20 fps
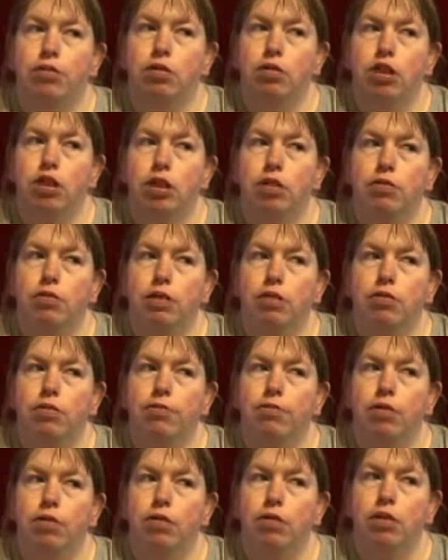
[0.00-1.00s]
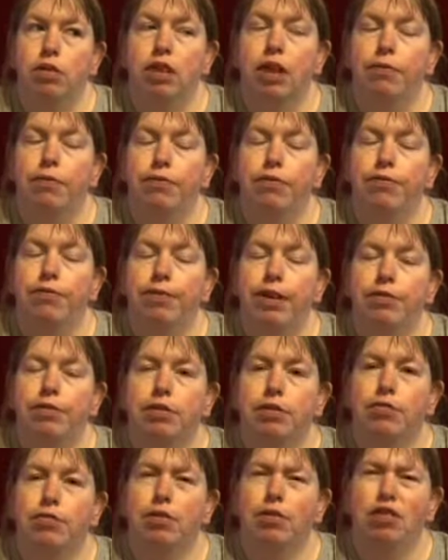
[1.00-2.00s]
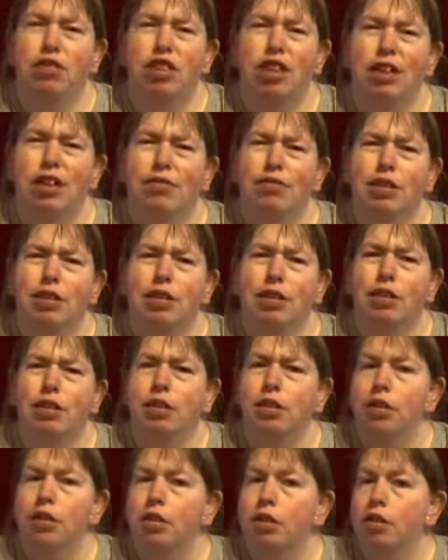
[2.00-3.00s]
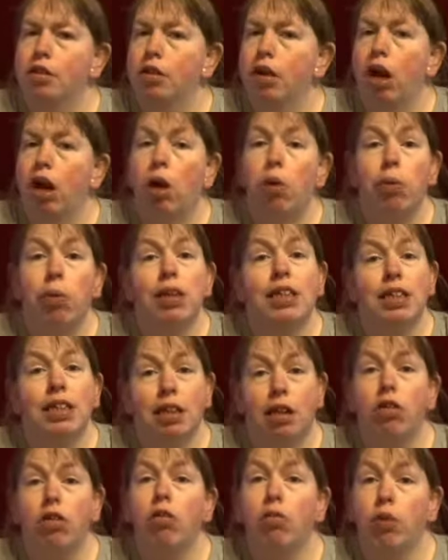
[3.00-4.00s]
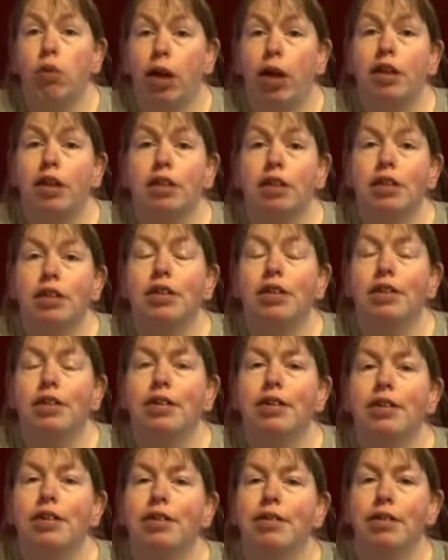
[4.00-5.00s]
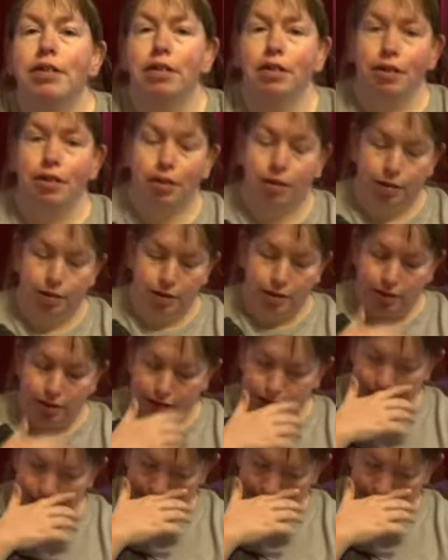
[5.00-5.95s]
hours, or 4,000 watch hours, which is a lot of work. So